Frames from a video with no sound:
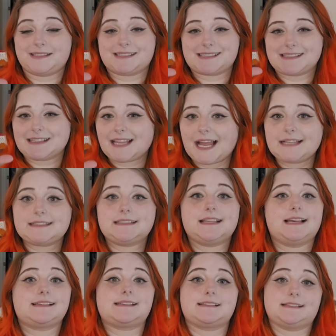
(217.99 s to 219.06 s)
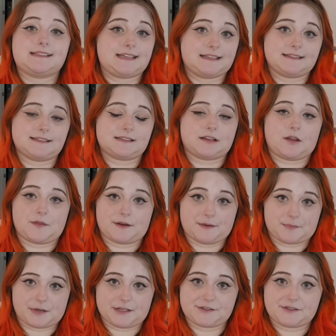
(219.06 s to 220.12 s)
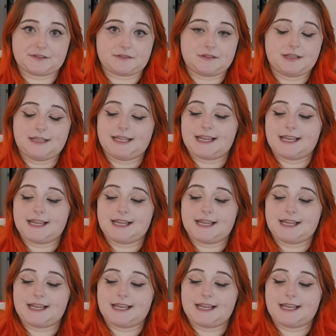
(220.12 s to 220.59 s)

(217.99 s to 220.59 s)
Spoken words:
slightly less intense on the depression,